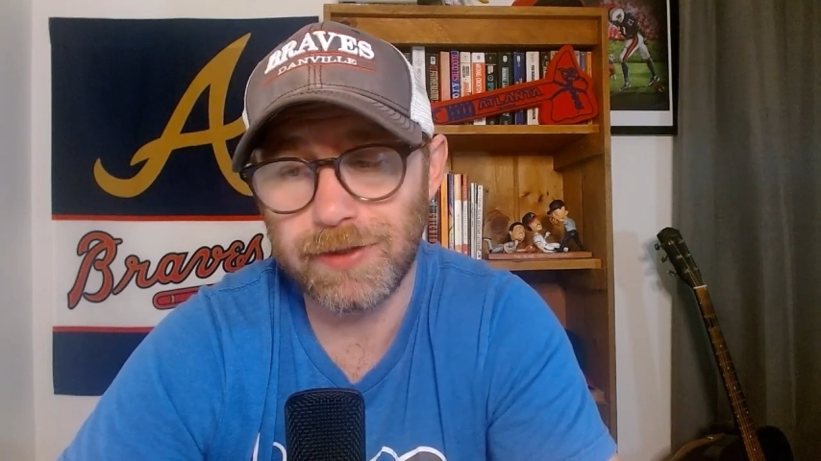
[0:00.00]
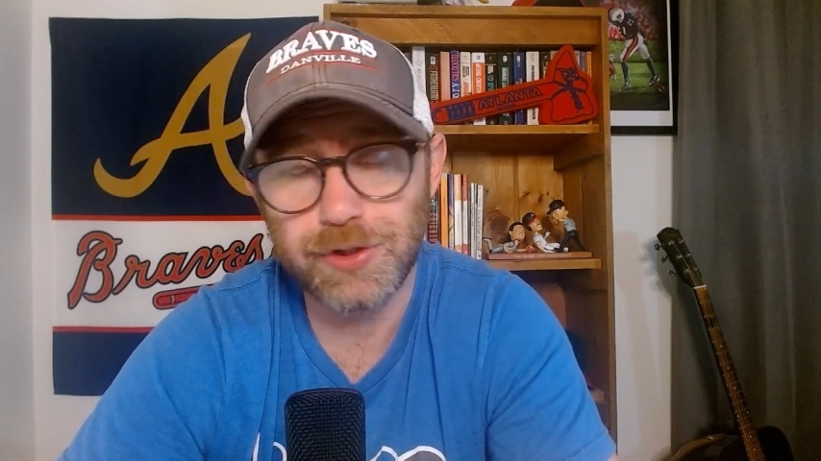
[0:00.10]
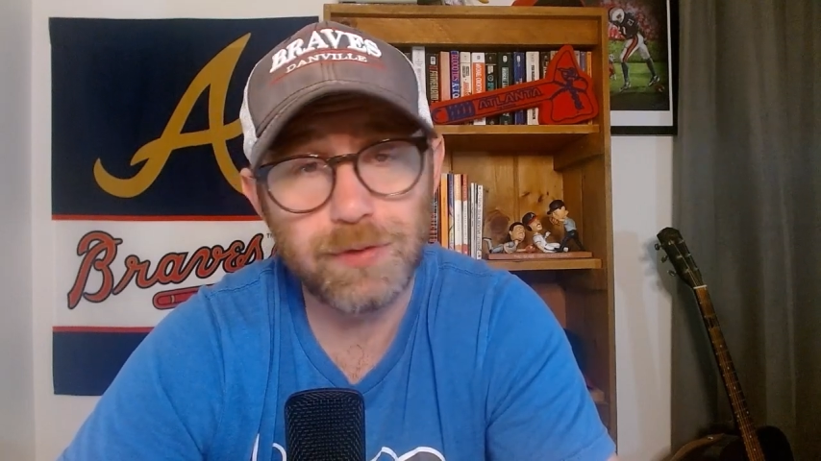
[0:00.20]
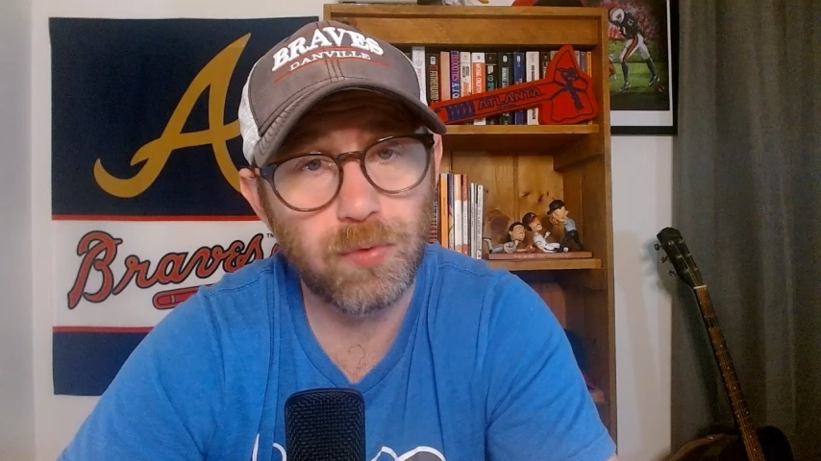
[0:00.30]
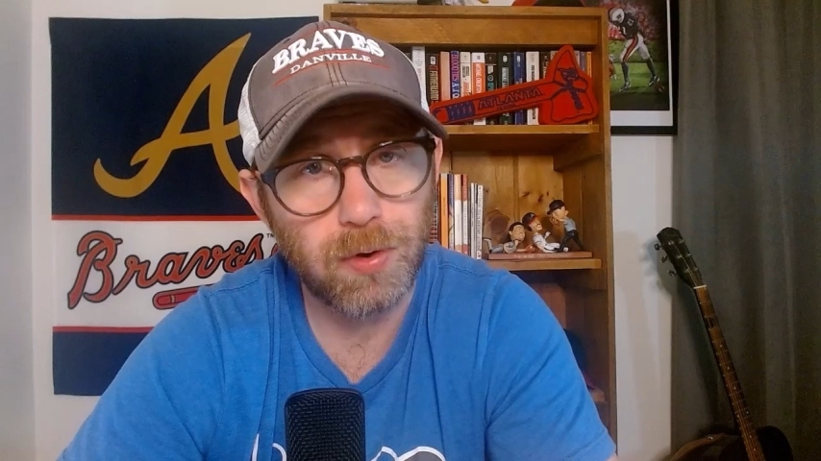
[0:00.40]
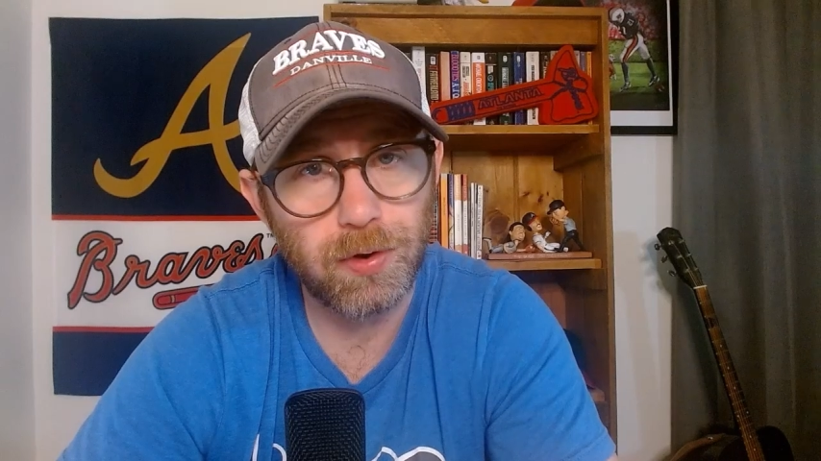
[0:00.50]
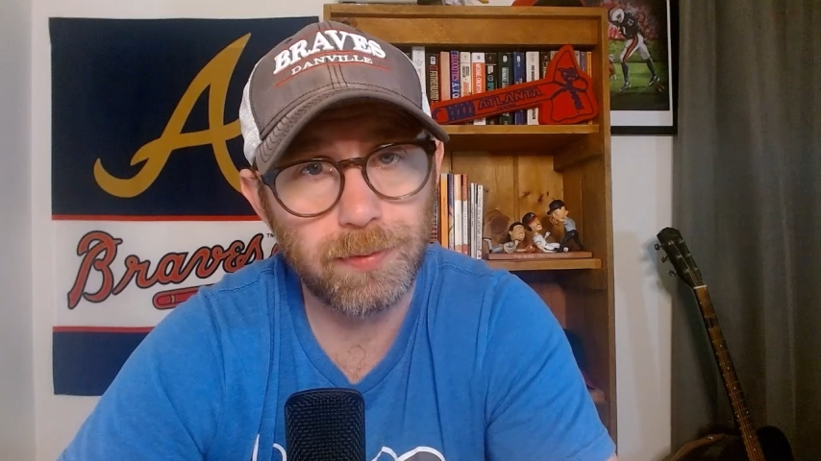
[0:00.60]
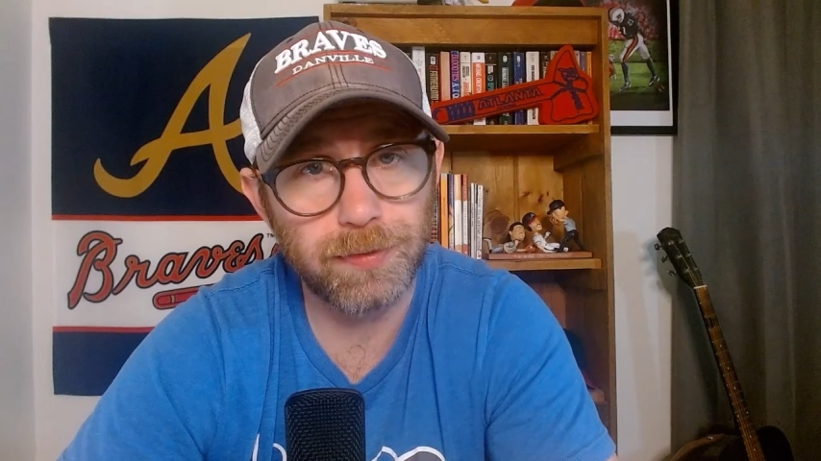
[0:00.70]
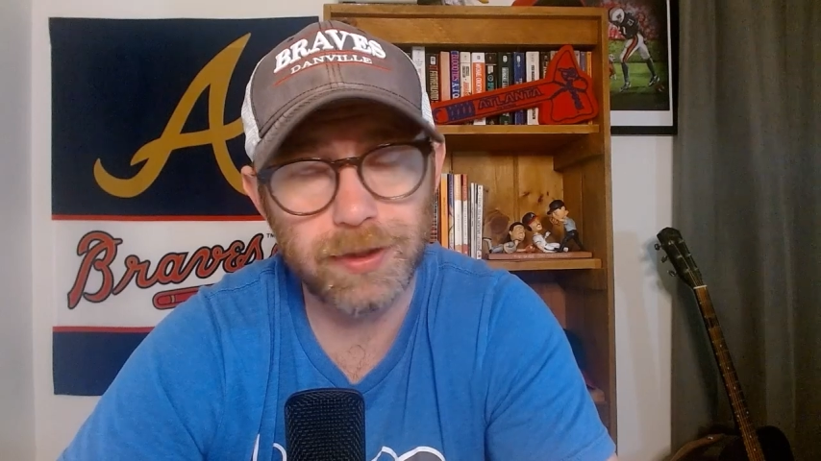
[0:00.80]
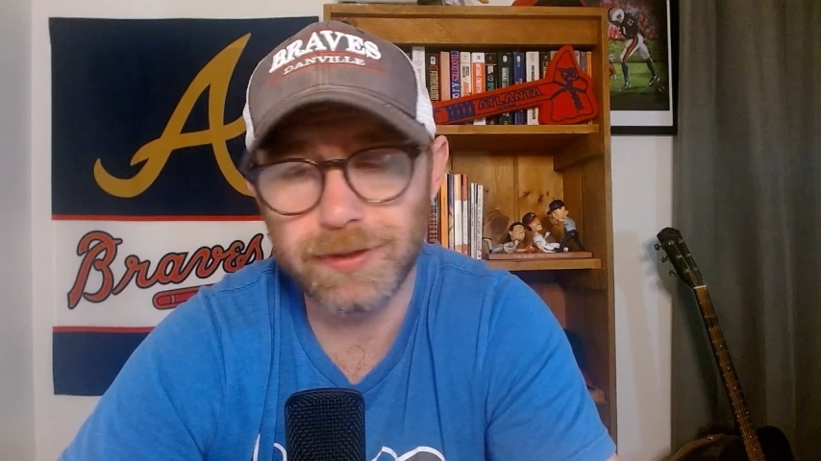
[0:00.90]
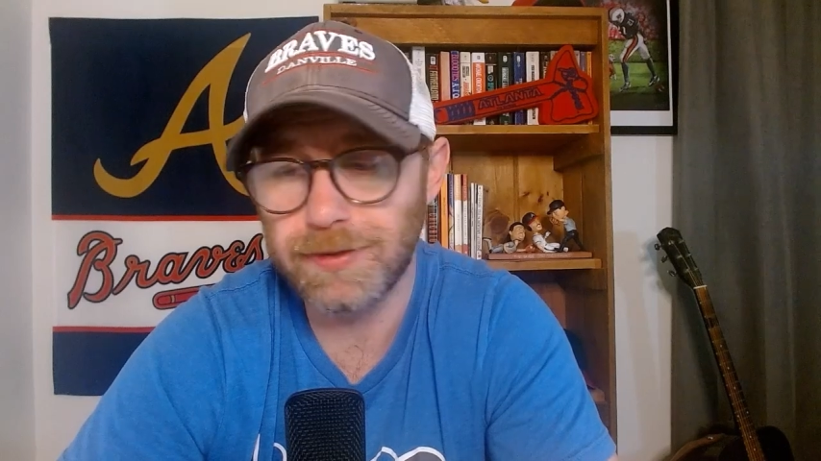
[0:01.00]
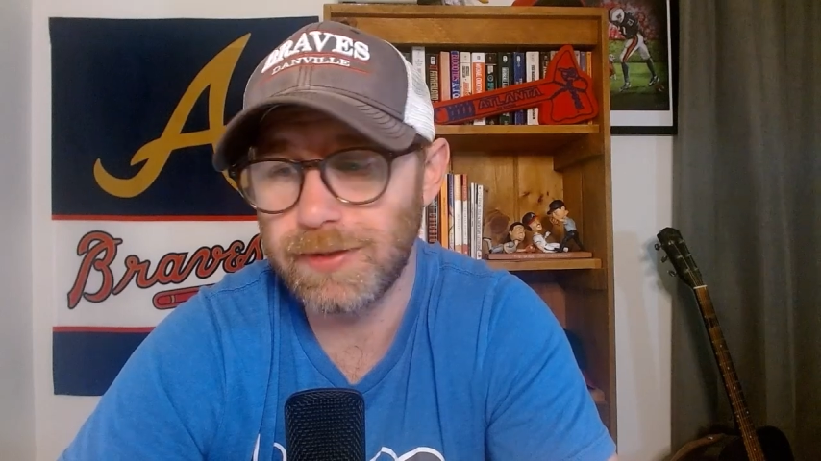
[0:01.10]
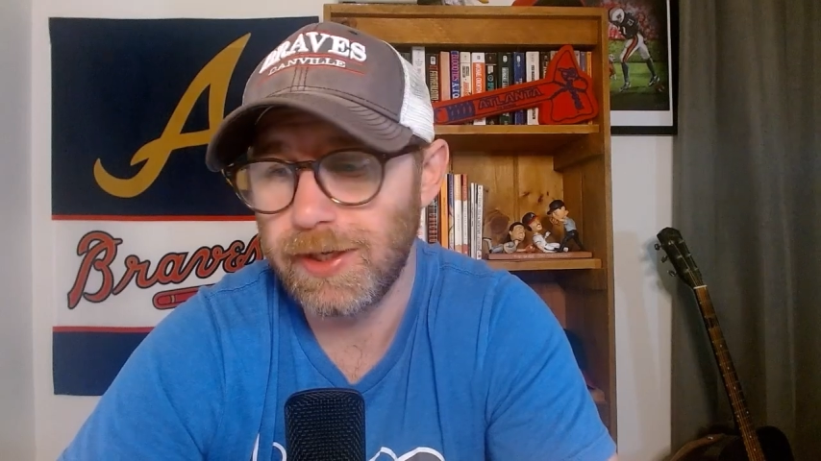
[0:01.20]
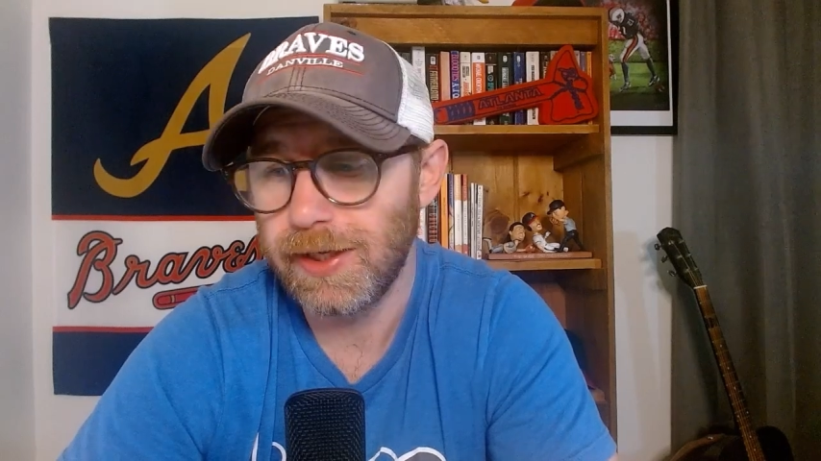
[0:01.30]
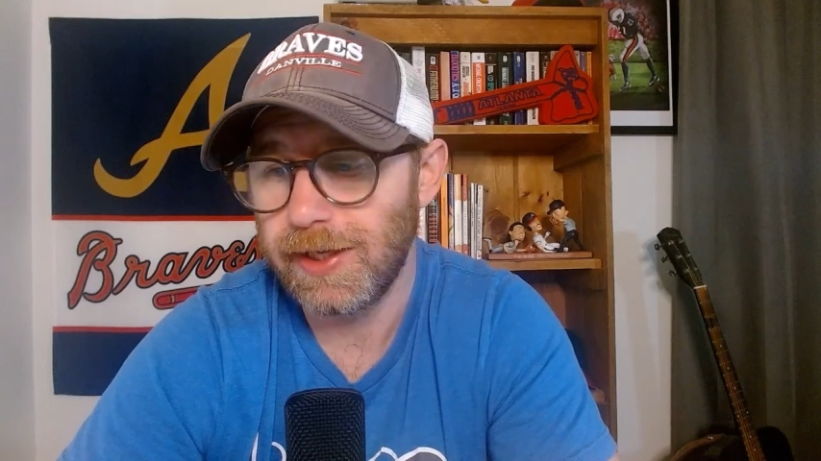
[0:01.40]
2 more home
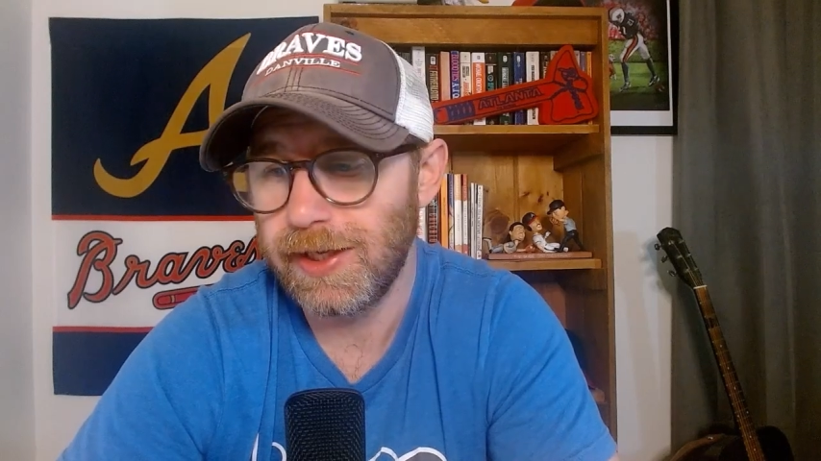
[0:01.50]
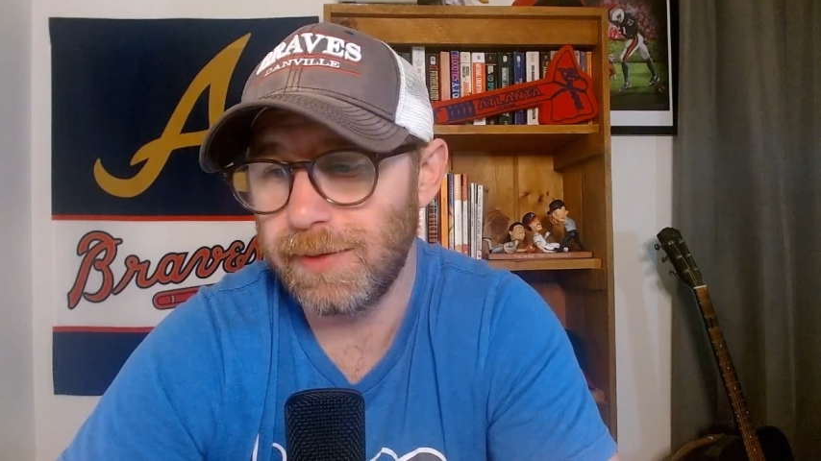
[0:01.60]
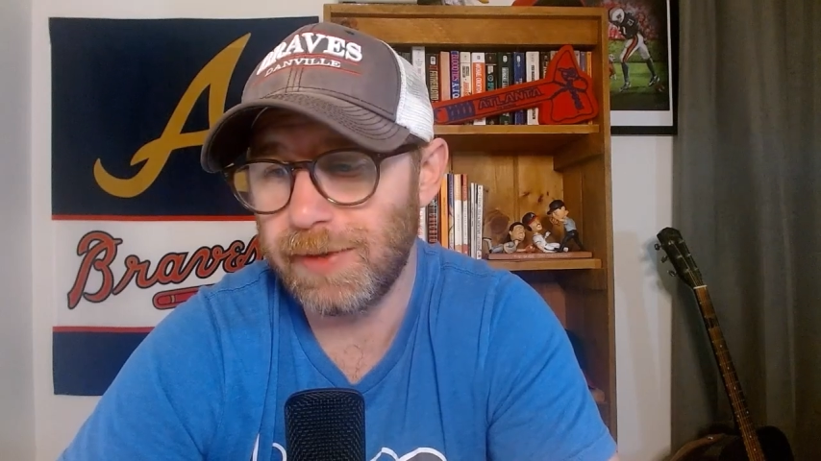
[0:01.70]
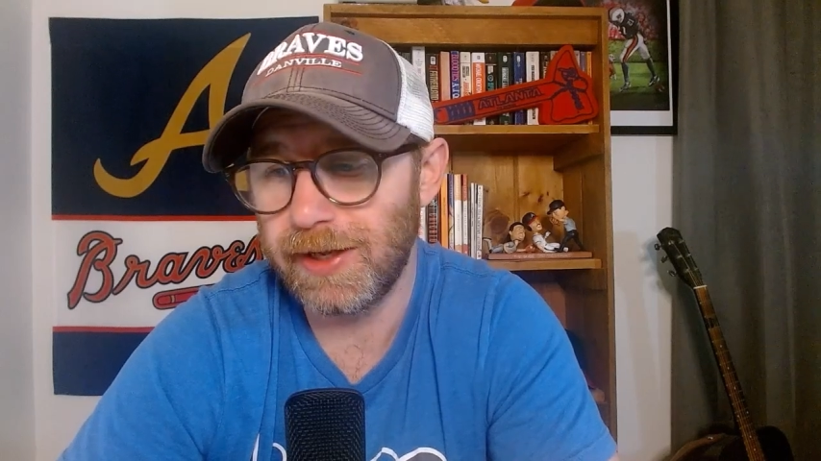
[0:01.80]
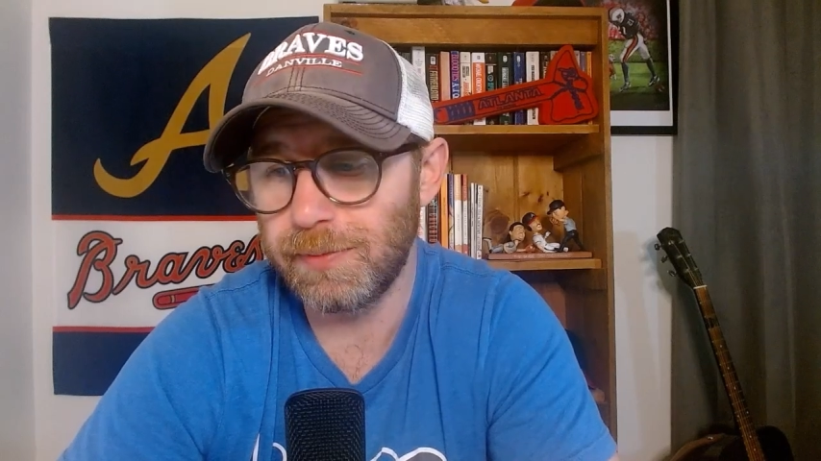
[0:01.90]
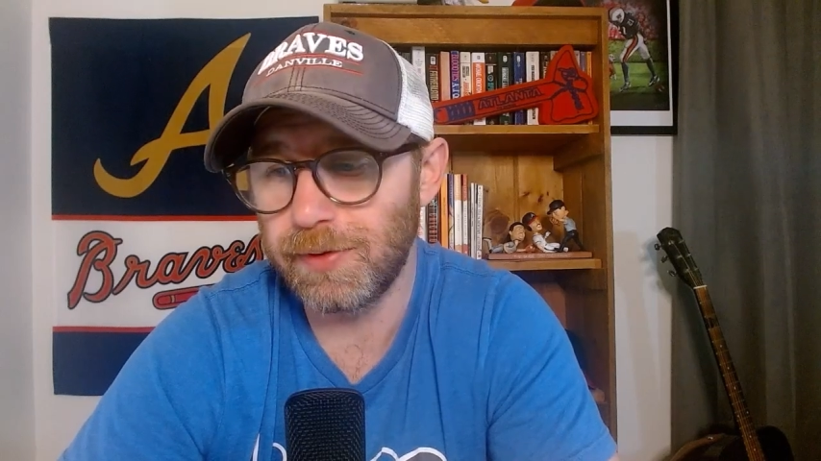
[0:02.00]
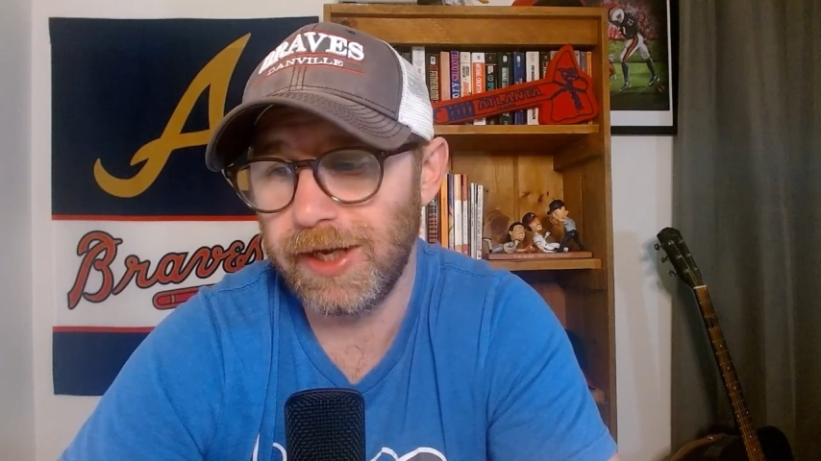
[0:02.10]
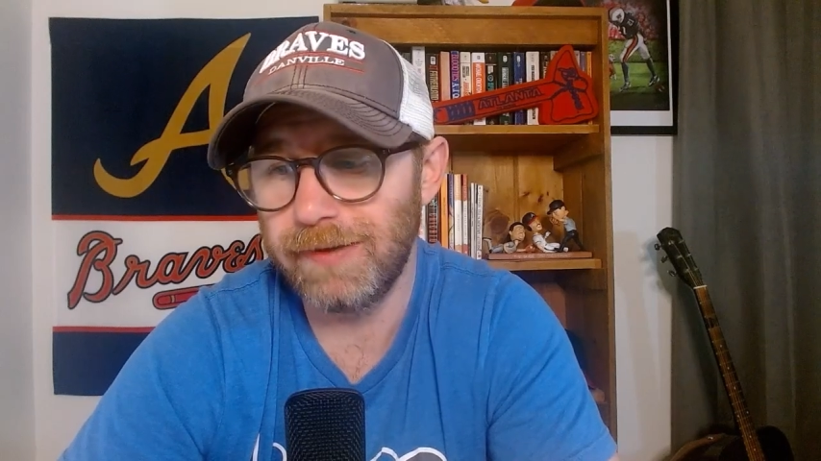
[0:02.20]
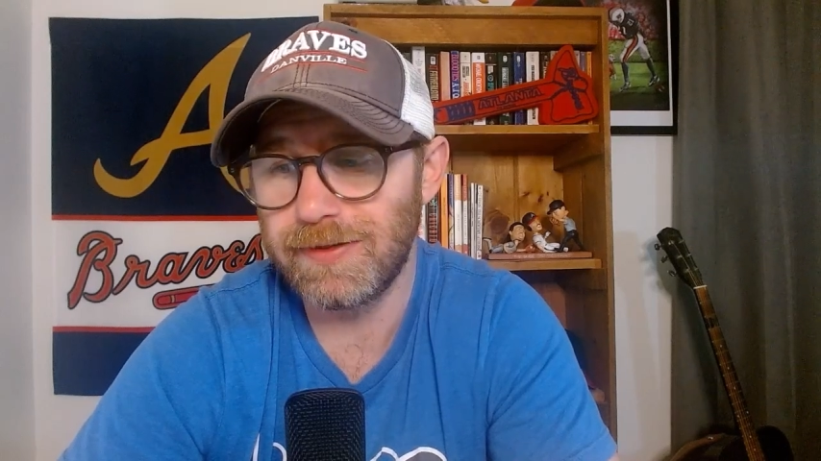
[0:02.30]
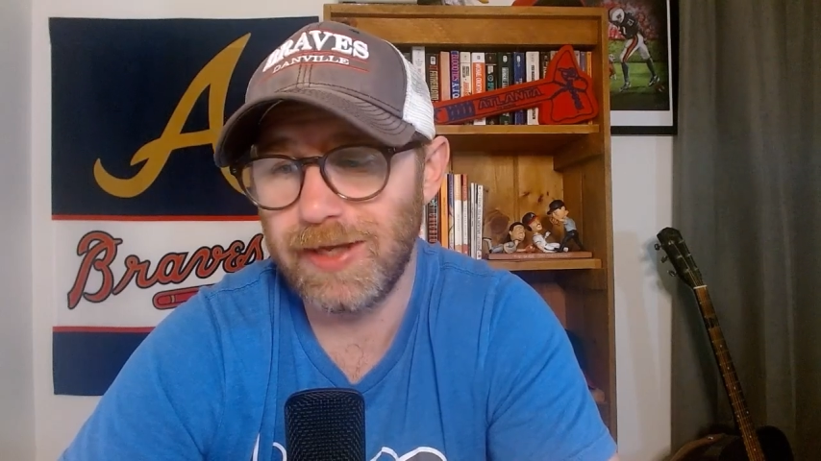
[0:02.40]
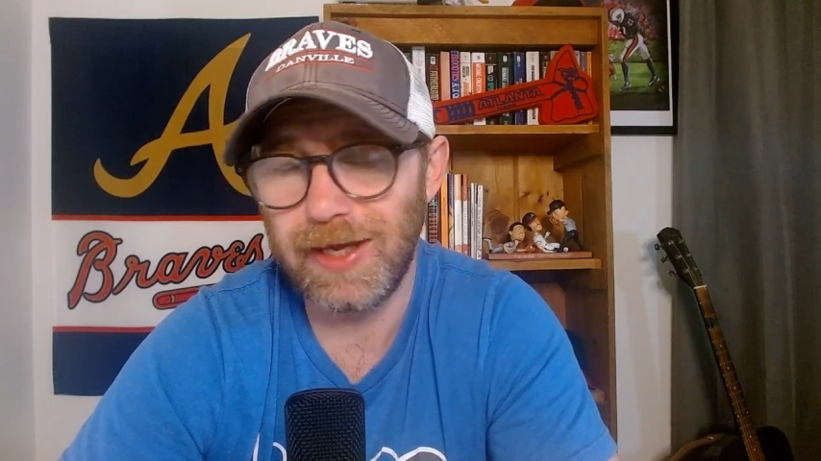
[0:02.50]
runs hit by the Braves,